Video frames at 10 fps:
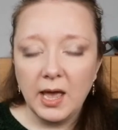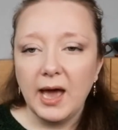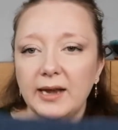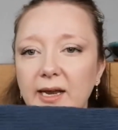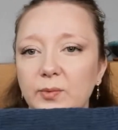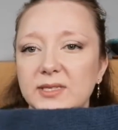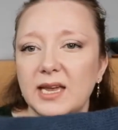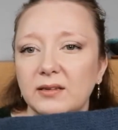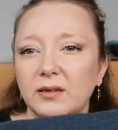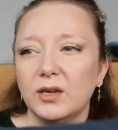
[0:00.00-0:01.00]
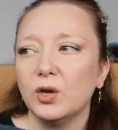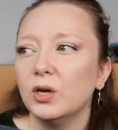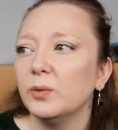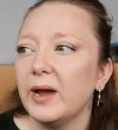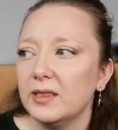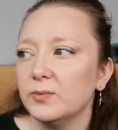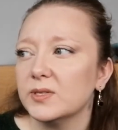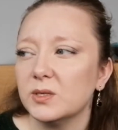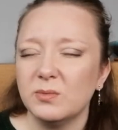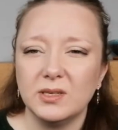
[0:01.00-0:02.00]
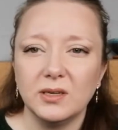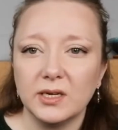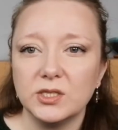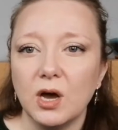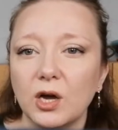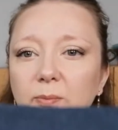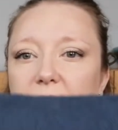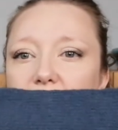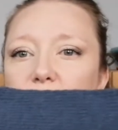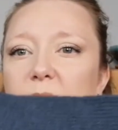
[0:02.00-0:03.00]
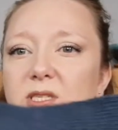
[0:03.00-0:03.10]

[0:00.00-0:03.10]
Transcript: And it was in like a colourway that was something like dark blue.